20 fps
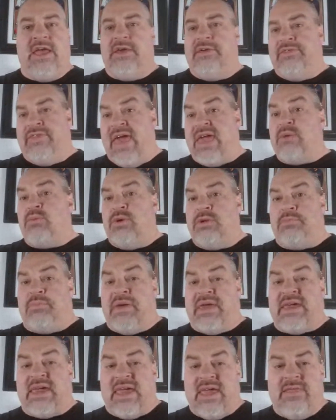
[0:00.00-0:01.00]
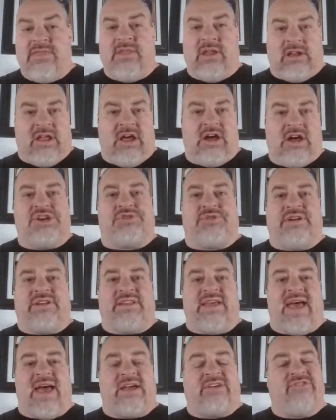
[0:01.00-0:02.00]
they would be in the luxury
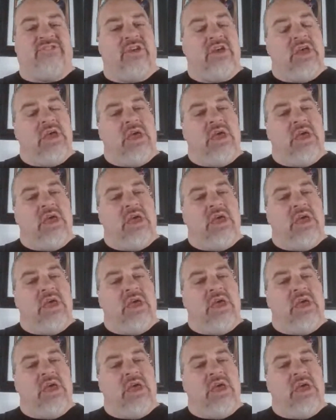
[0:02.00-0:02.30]
tax.